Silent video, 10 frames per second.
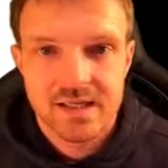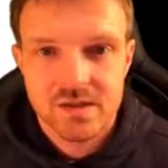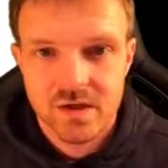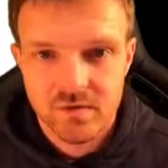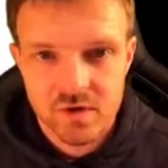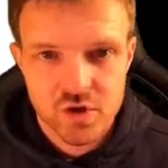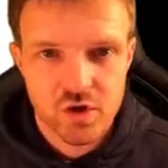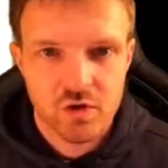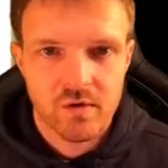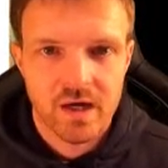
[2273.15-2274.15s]
So the
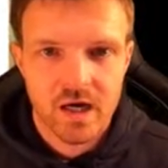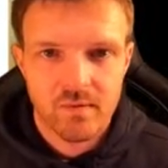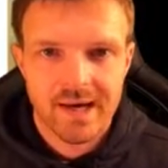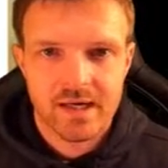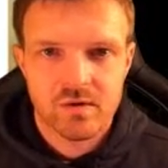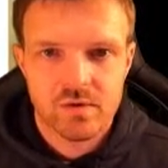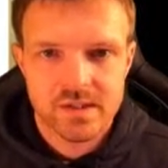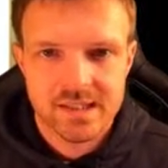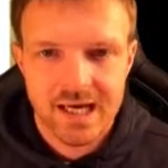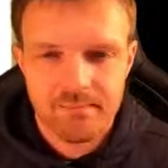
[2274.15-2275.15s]
dura,
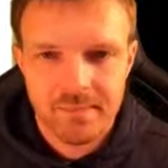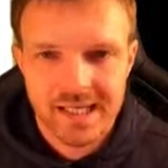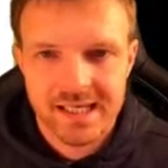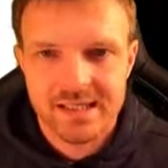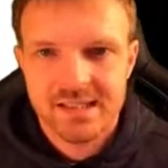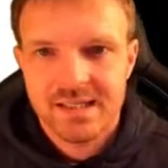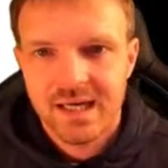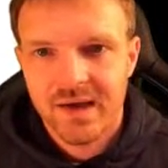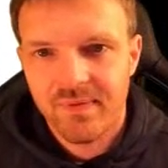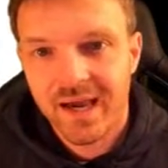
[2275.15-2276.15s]
arachnoid, and pia,
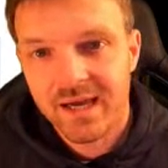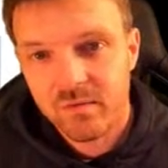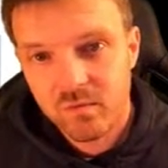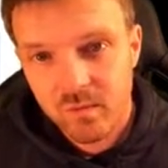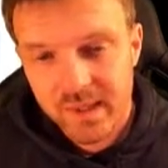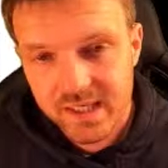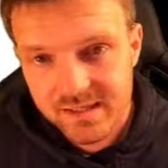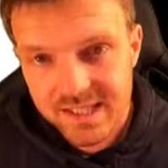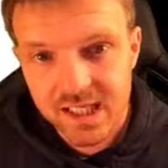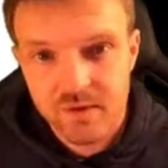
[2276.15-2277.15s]
and that will be
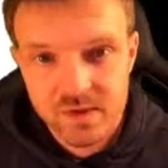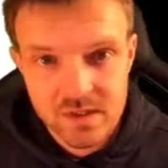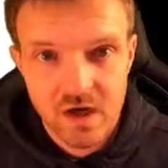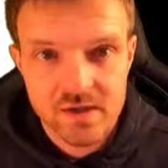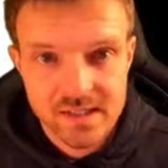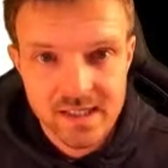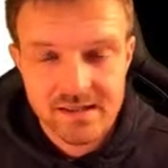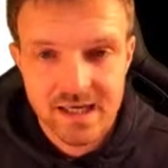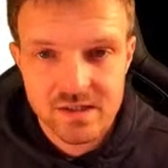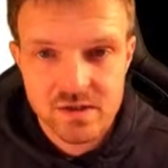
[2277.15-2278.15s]
continuous
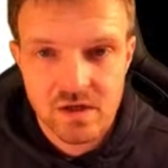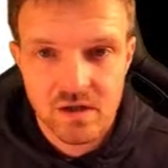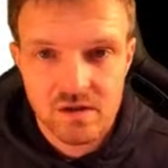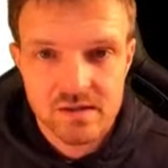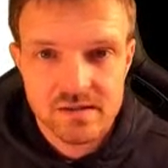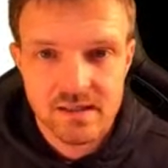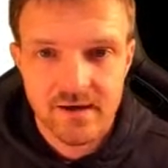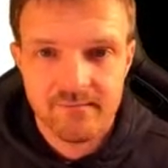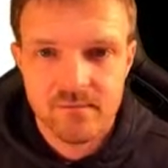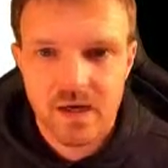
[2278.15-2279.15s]
underneath that skull. Yeah.